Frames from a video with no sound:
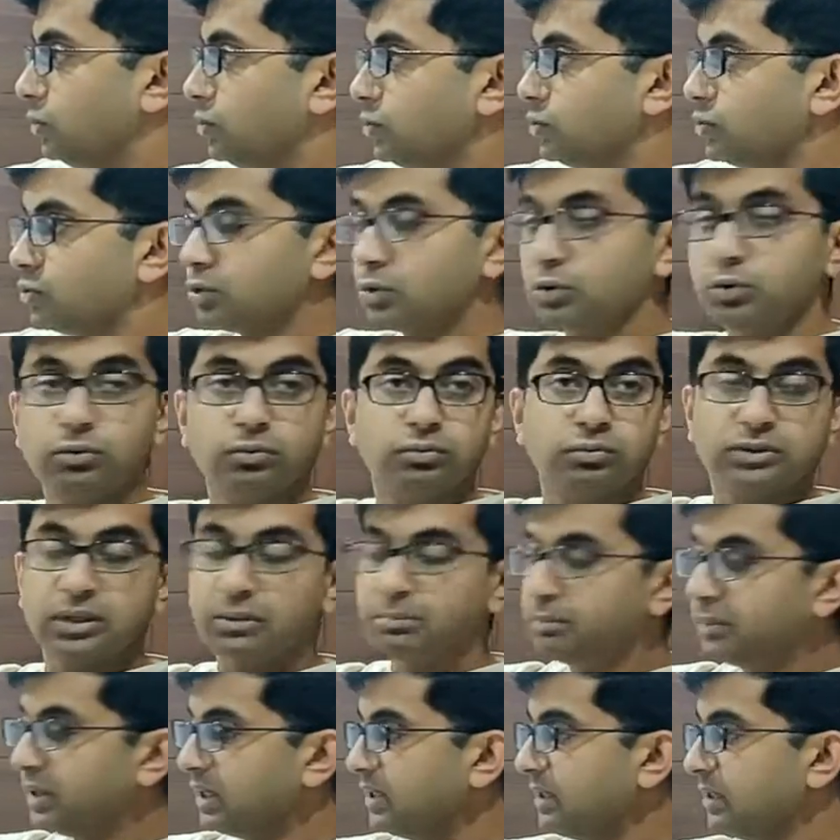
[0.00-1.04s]
So
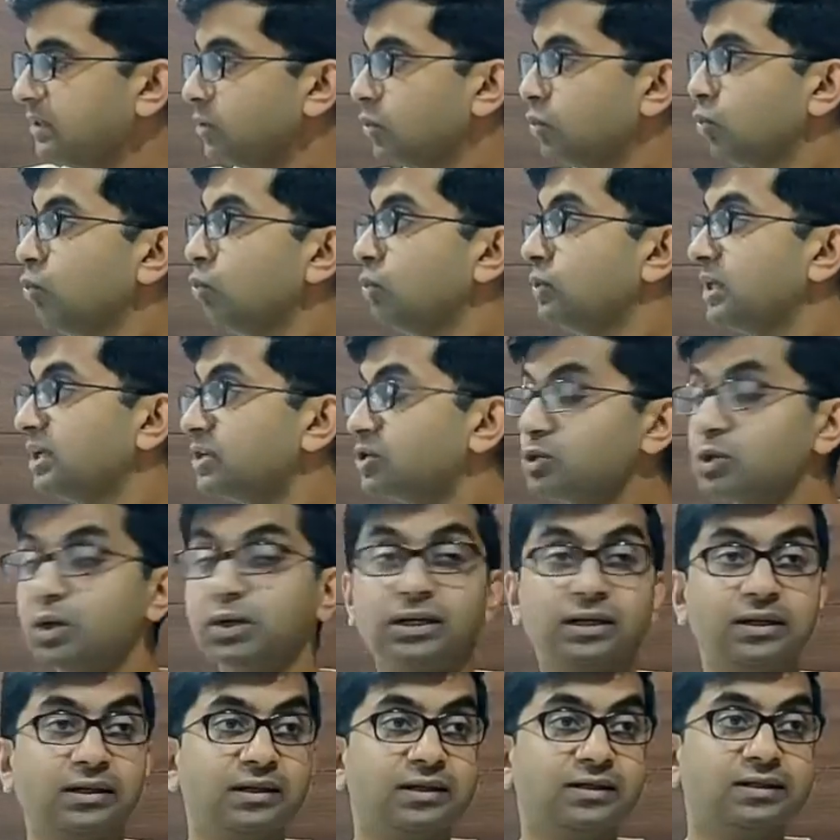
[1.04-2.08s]
somebody who does
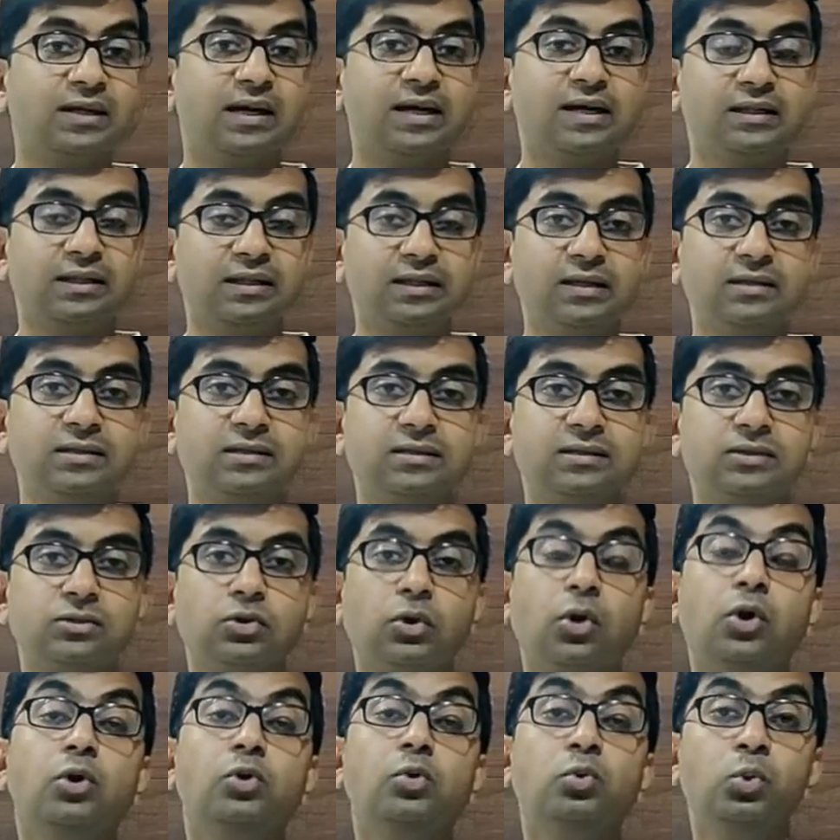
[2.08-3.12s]
not understand this
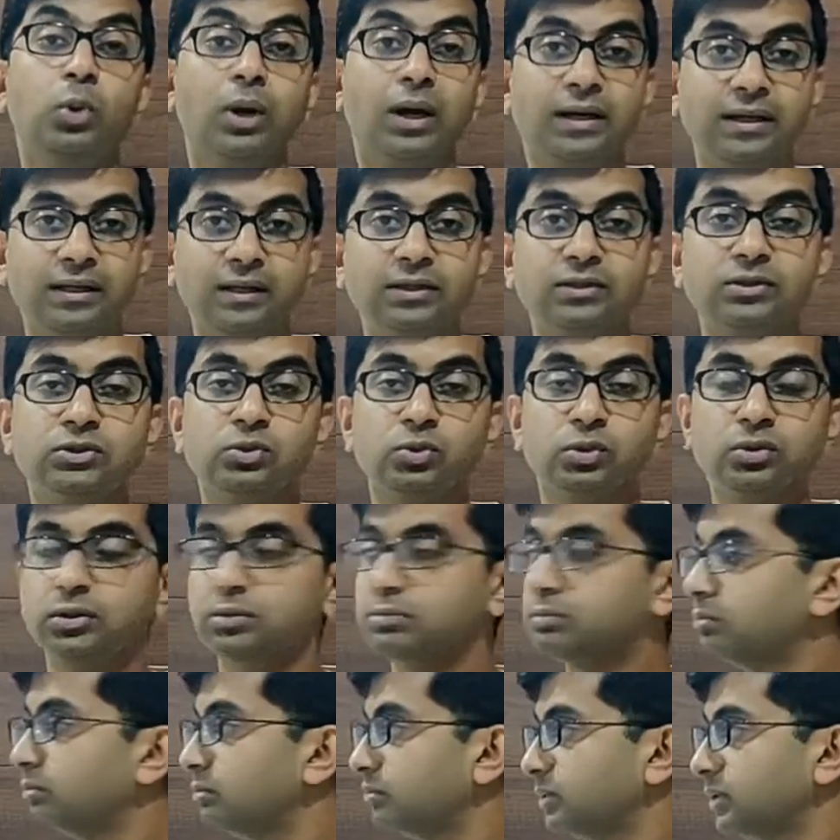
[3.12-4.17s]
or who
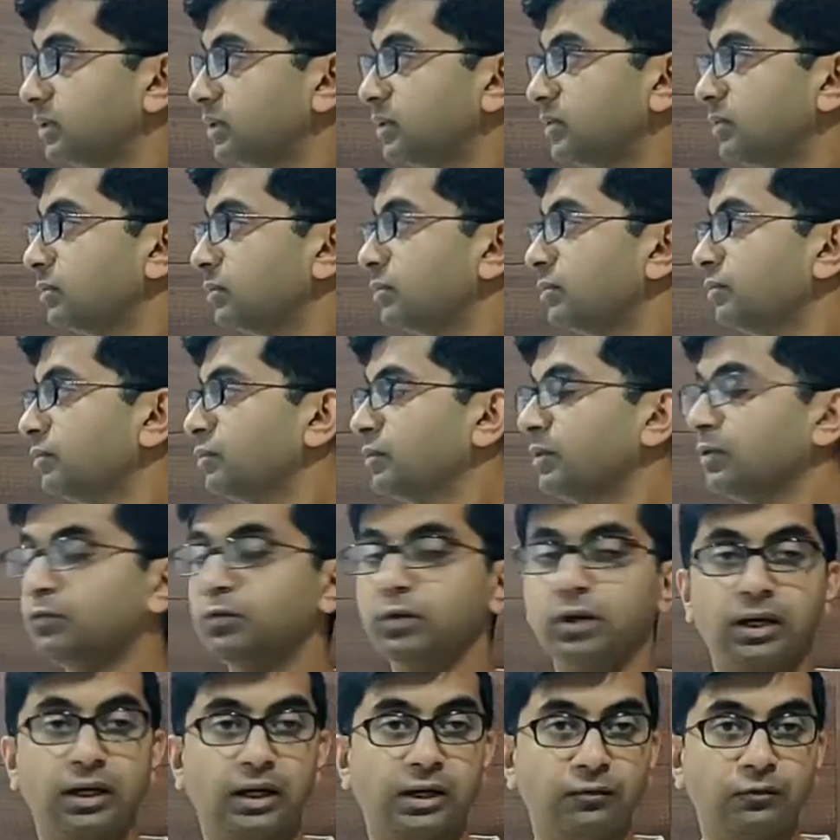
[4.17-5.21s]
understood the
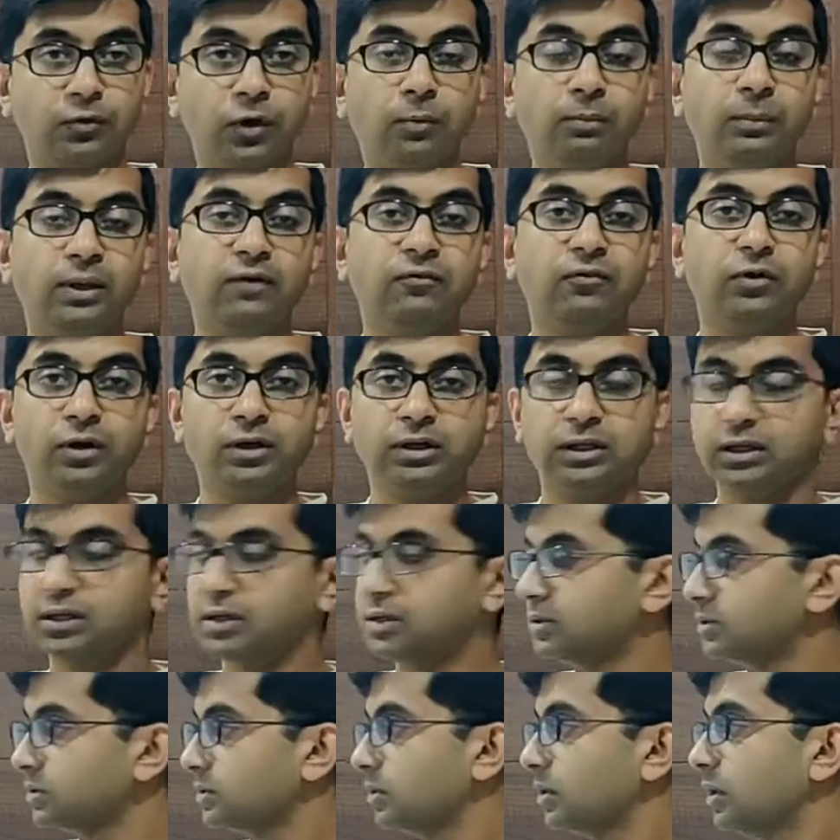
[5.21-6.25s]
formula for
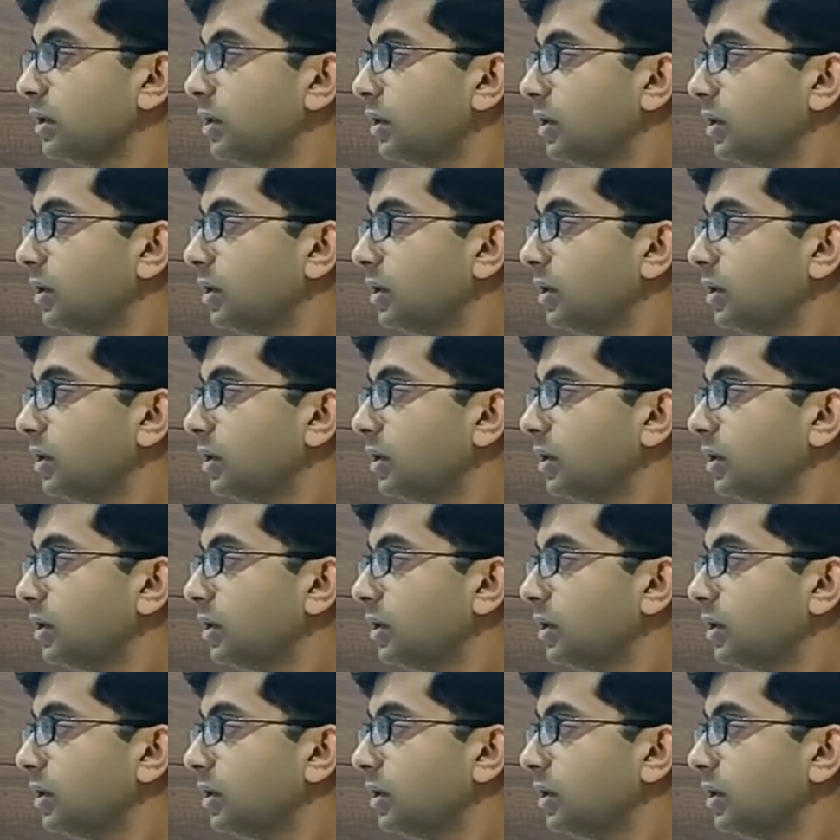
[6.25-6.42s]
returns.